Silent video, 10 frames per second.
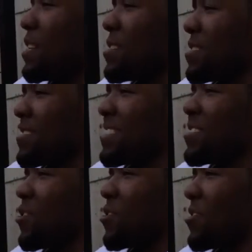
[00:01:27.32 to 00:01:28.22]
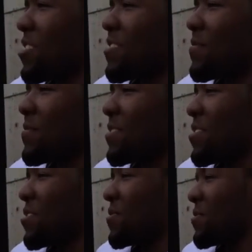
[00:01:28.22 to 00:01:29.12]
I mean, it's all love, you
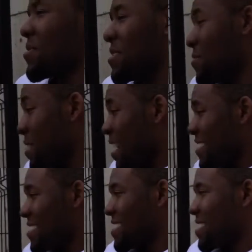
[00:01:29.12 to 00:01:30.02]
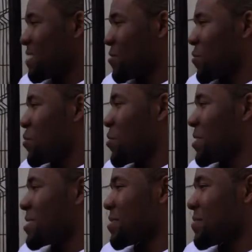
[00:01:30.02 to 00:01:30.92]
know. Some guys need to keep their
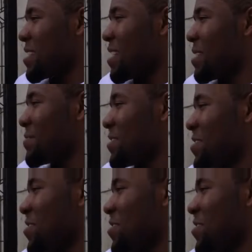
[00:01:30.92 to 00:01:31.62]
poise sometimes, you